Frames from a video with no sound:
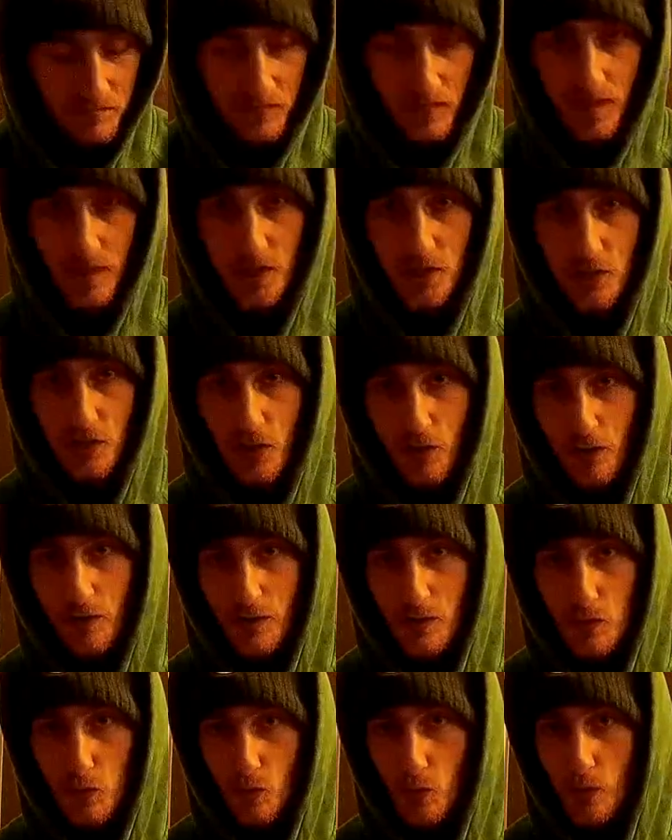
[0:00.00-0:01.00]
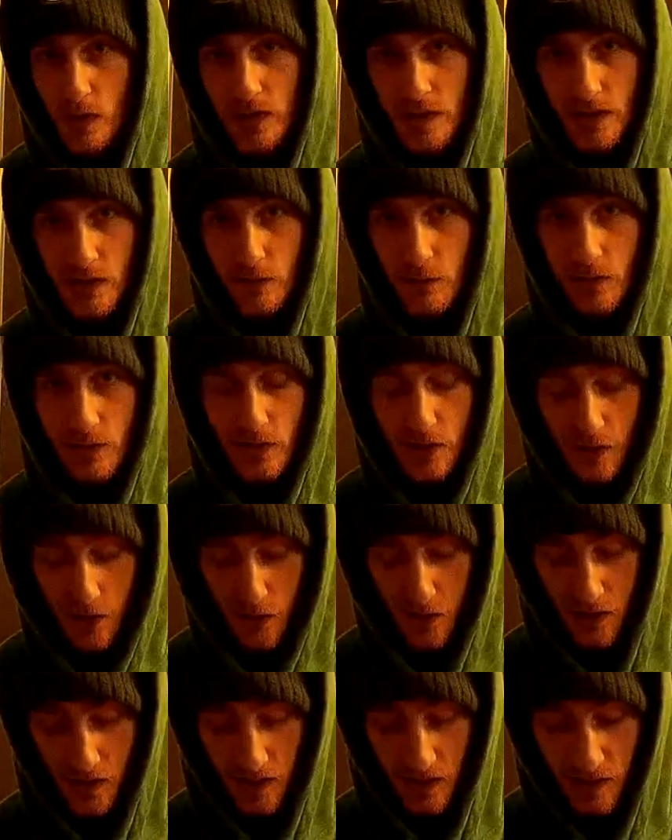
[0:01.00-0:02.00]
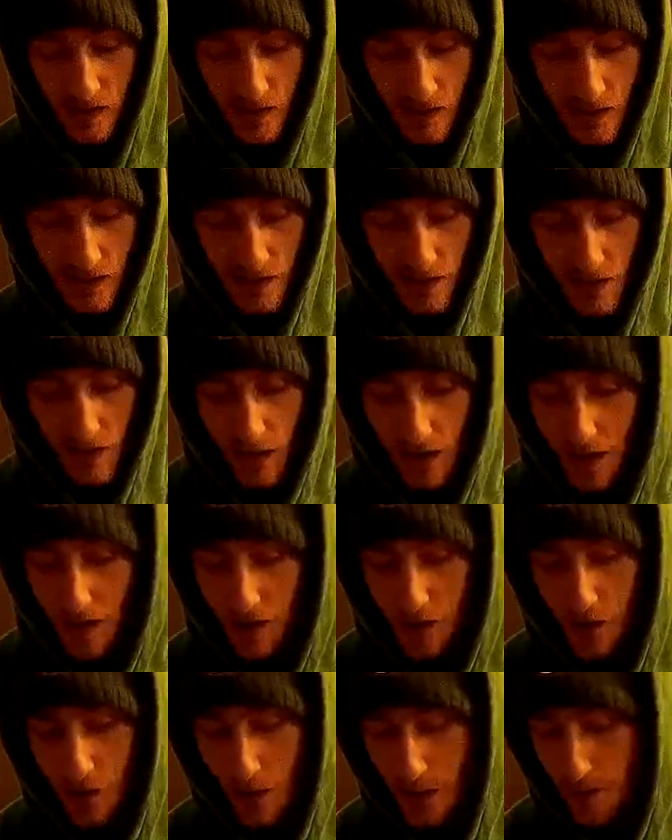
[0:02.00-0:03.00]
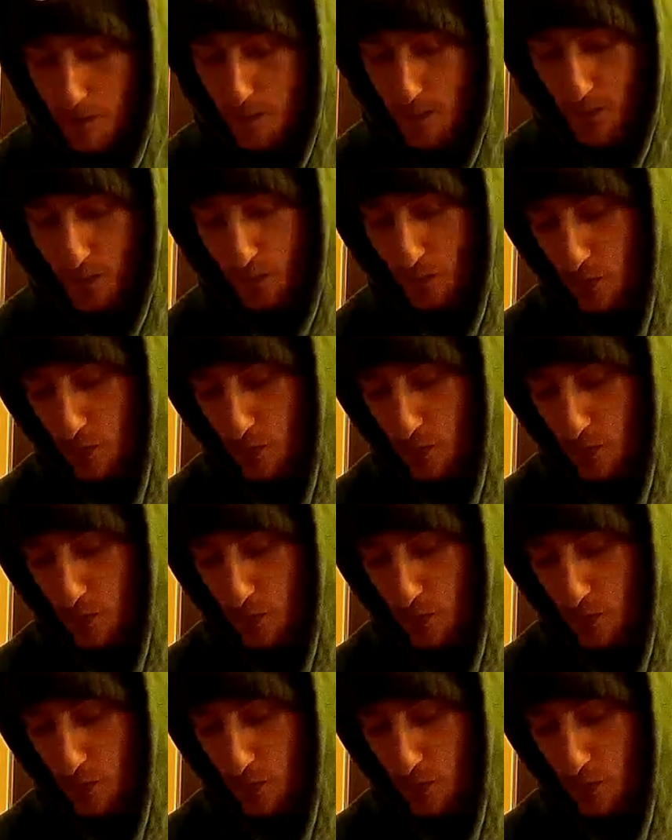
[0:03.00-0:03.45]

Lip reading: this drone is really, really good. Great build